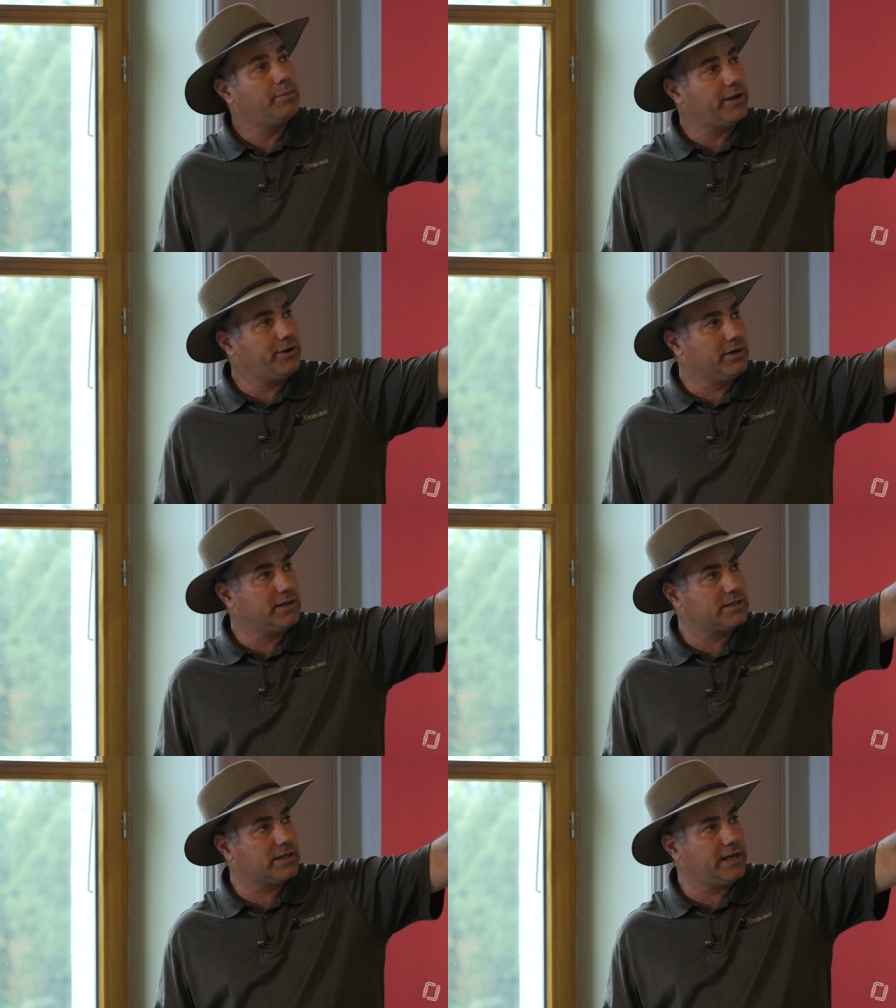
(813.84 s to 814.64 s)
but you
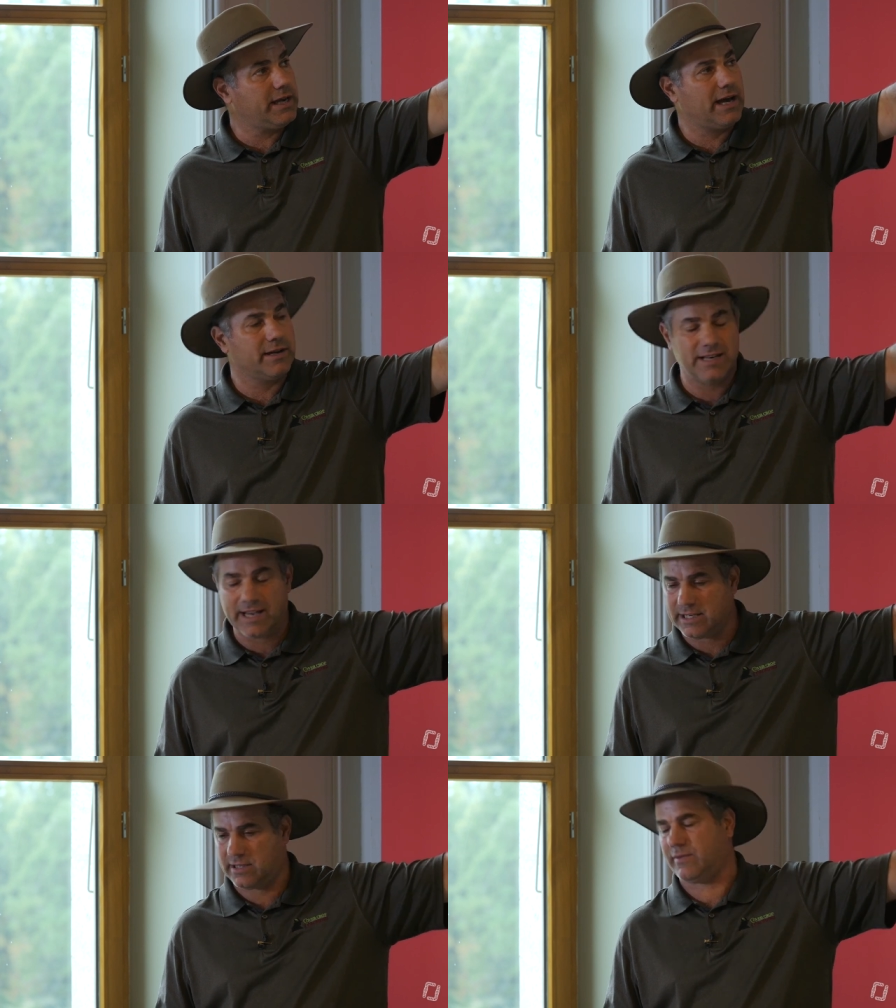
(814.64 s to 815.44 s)
can see how
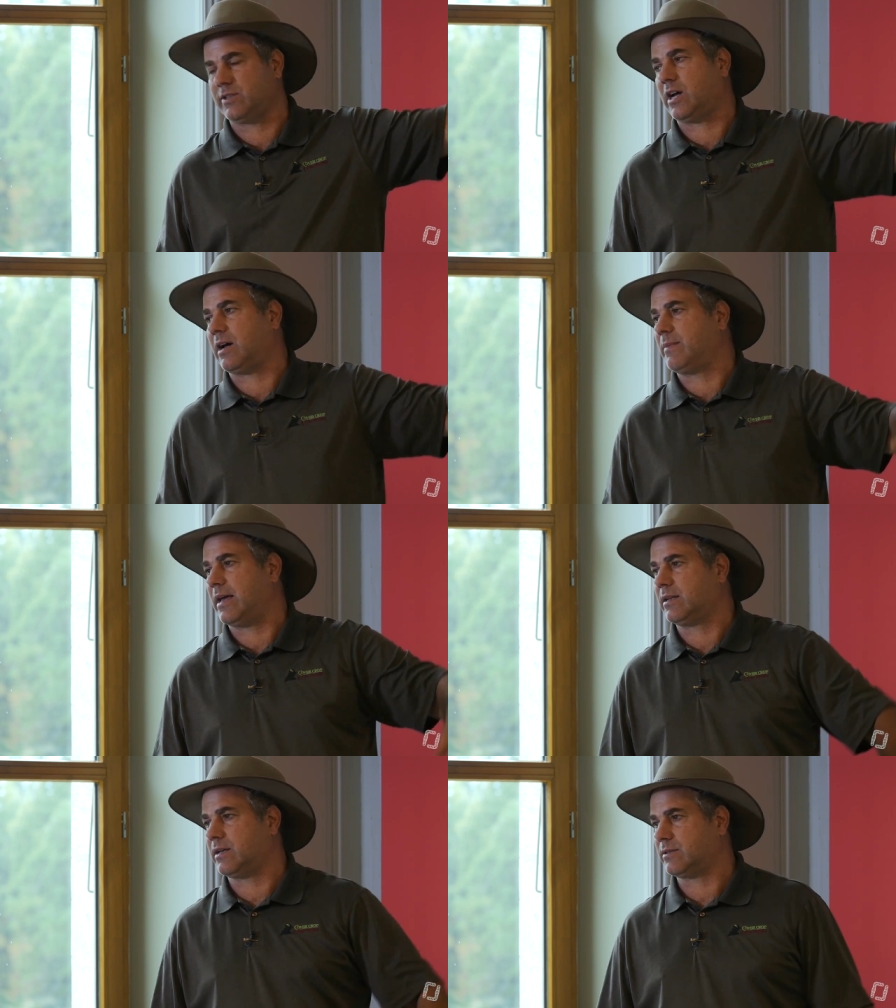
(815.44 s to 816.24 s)
nice of a job
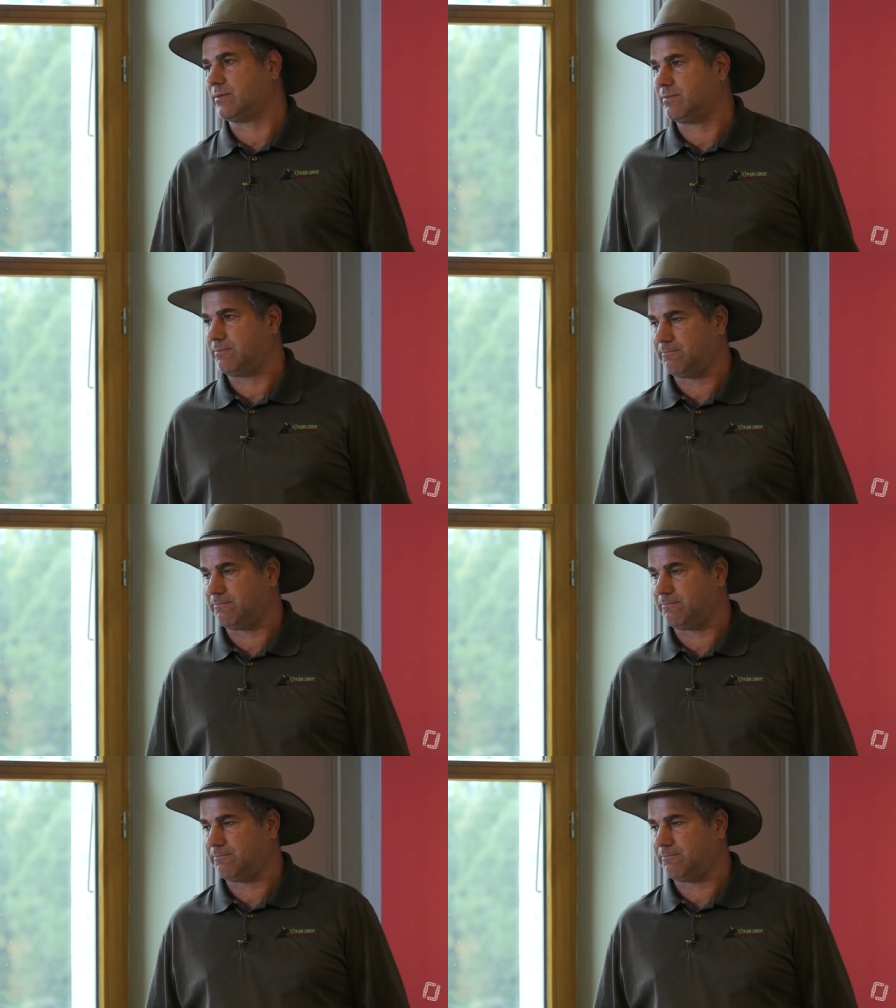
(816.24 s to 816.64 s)
that does.